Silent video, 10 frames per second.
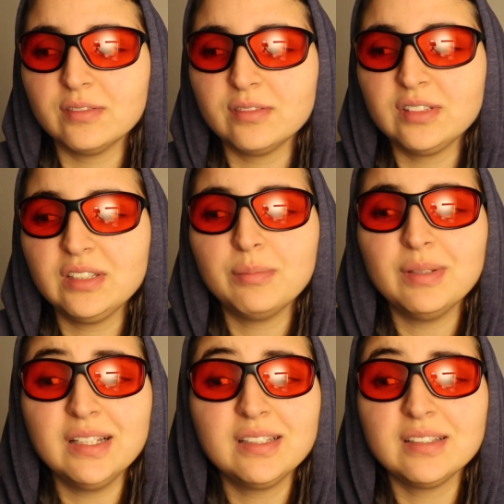the
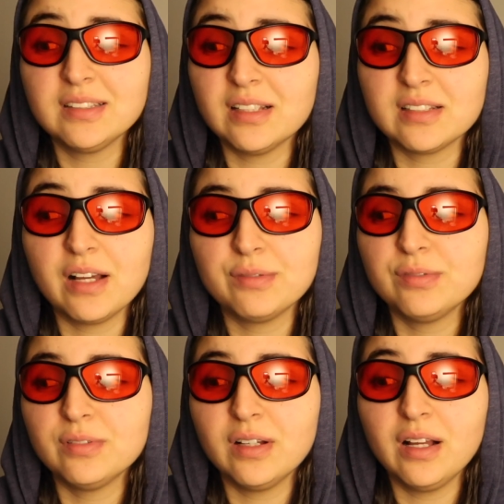abilities that have
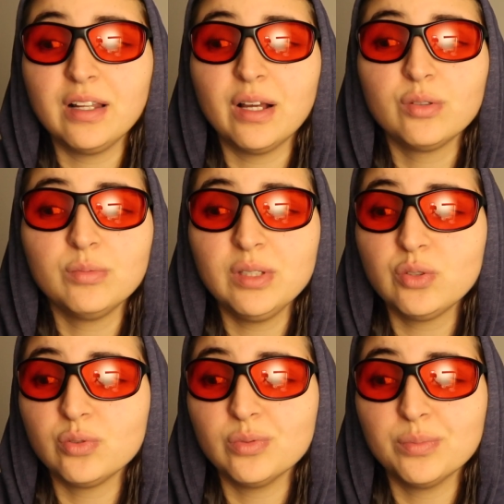allowed me
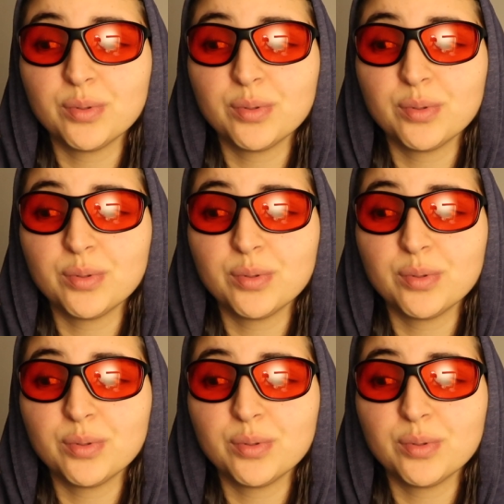to